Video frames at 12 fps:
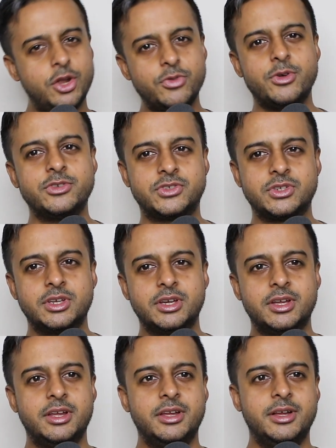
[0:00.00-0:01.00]
Those
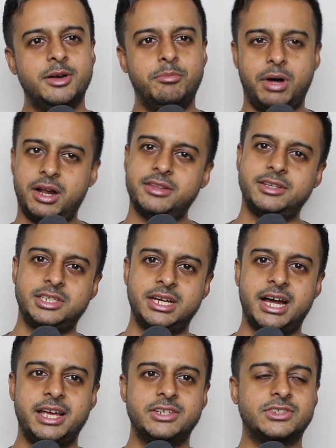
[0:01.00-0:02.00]
Bangladeshi
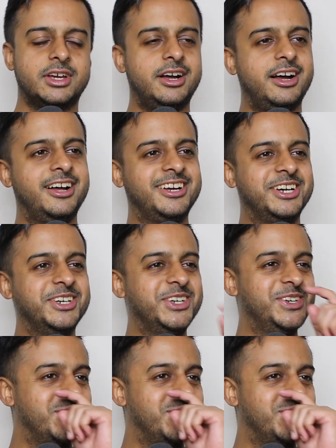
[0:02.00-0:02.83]
guys who